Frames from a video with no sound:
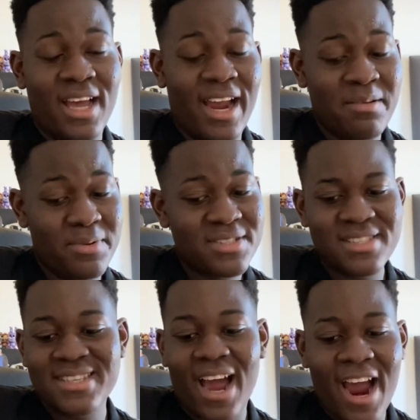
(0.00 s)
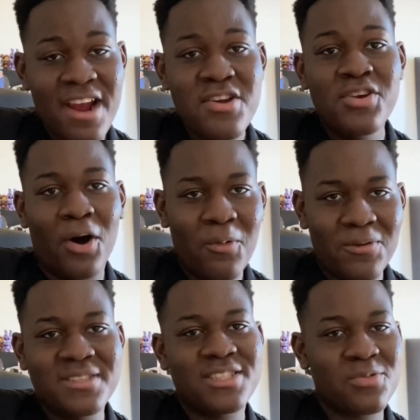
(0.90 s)
I because I don't
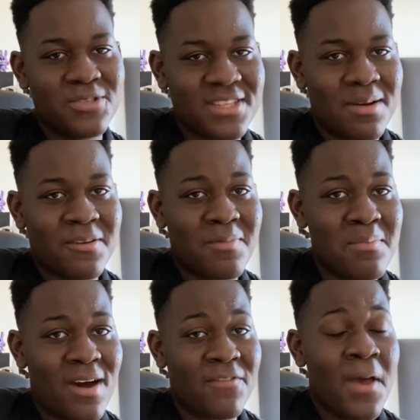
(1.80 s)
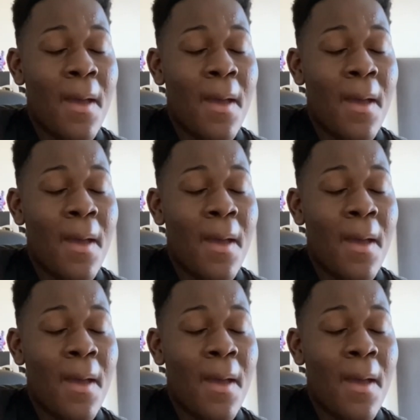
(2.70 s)
want these words to come out of my mouth.